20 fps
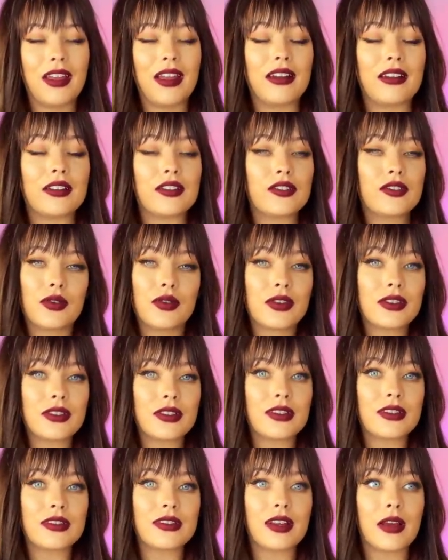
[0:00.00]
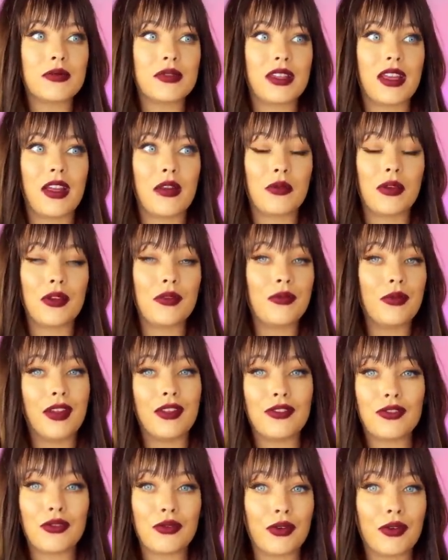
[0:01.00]
And as soon as it stepped in, we
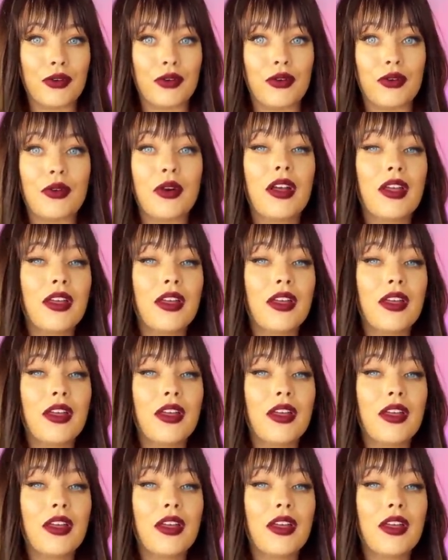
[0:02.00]
went through